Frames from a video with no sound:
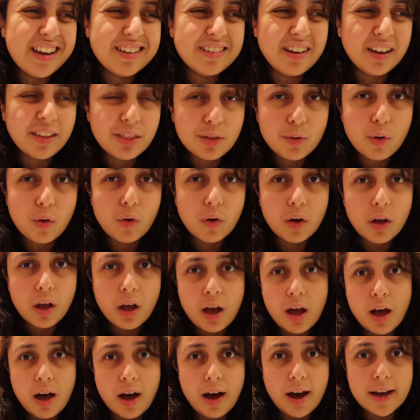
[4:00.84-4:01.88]
And I thought
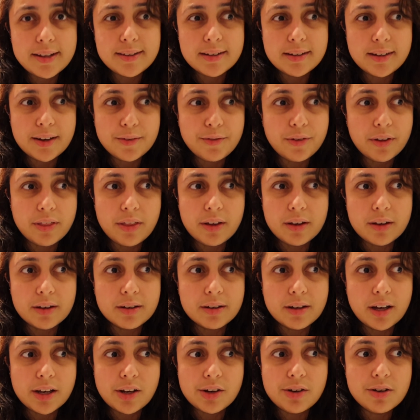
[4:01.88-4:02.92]
I did everything
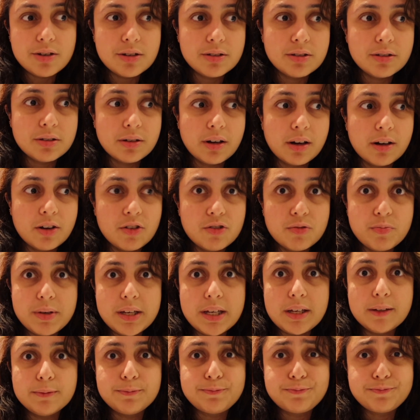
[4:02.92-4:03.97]
I could to kind of
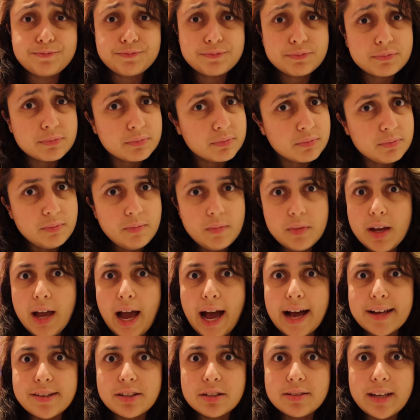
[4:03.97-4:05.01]
be
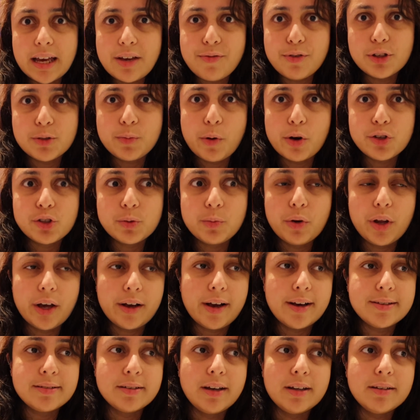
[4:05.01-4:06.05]
as safe as possible.
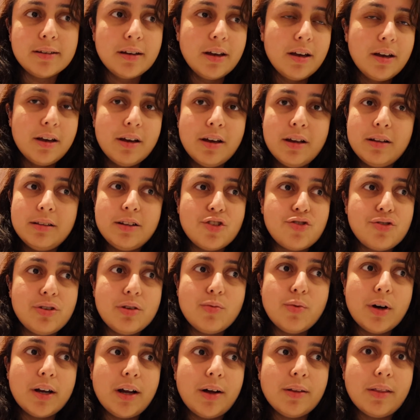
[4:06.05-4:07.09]
Like I said, literally
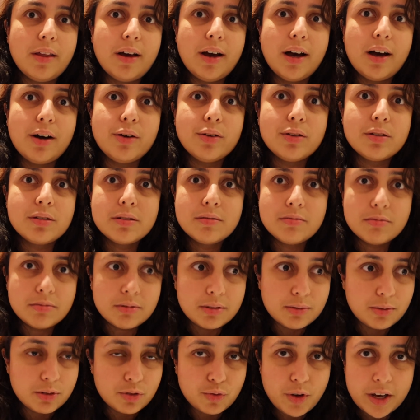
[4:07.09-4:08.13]
went out the house,
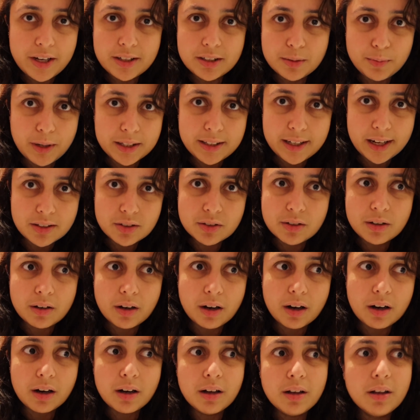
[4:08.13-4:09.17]
straight into my dad's
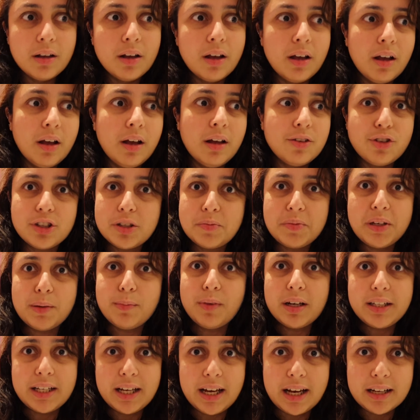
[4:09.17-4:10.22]
car, just me and
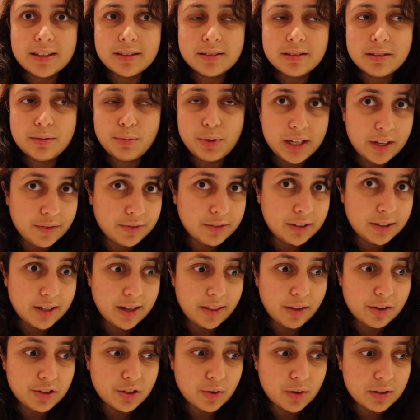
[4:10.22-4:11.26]
my dad. We live
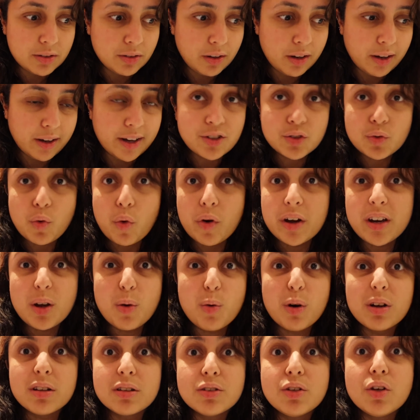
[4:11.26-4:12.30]
together, so it's not like I saw
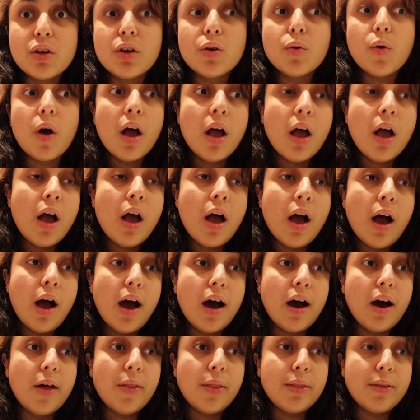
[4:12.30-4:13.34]
anyone new.
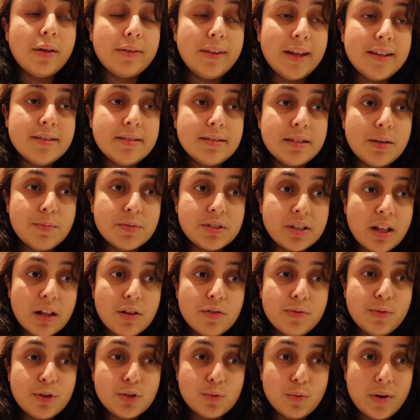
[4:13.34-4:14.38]
The dentist
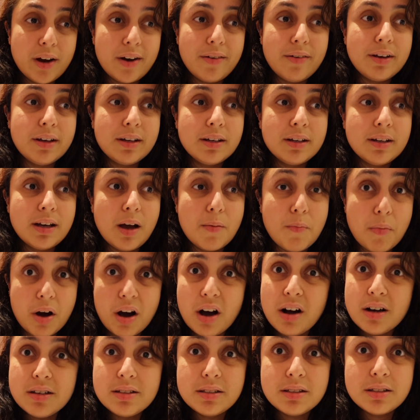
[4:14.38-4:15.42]
himself was wearing a
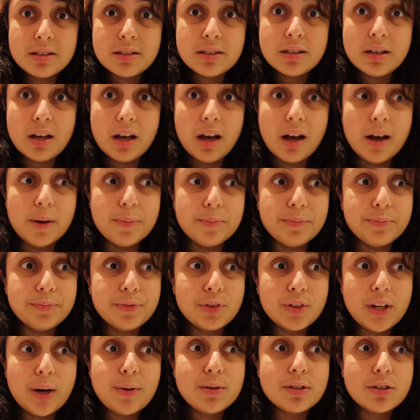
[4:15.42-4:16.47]
mask,
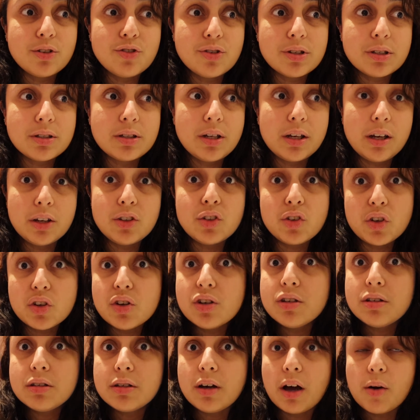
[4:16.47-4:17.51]
so that was interesting and
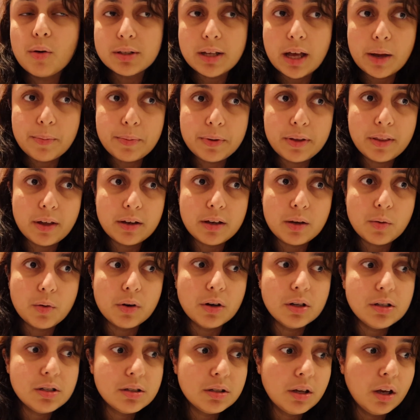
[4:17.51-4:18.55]
good. I was happy that he
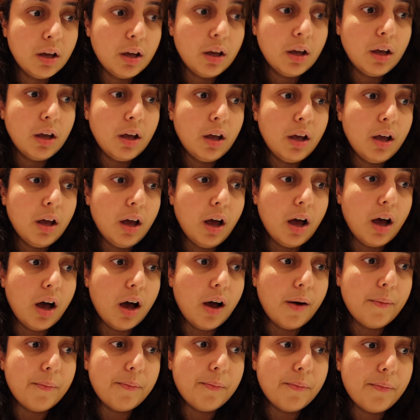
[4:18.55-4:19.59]
was,
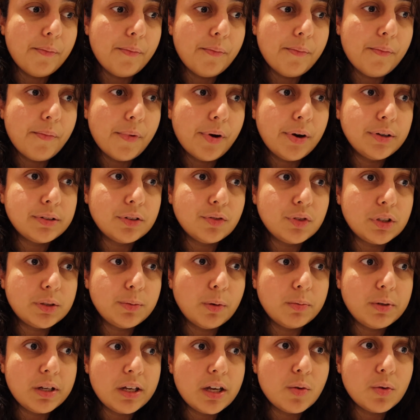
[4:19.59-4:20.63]
because obviously
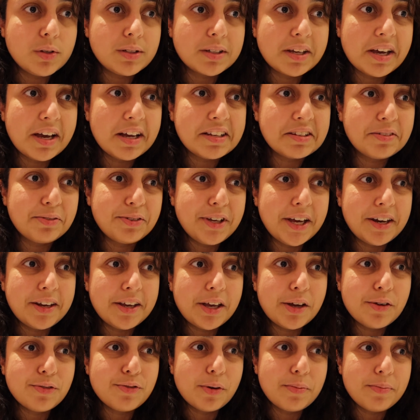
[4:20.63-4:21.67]
probably he was scared of getting
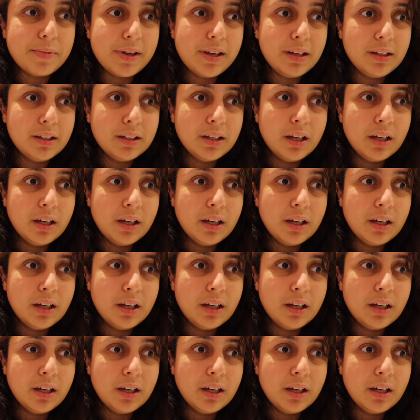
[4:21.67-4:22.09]
it from me.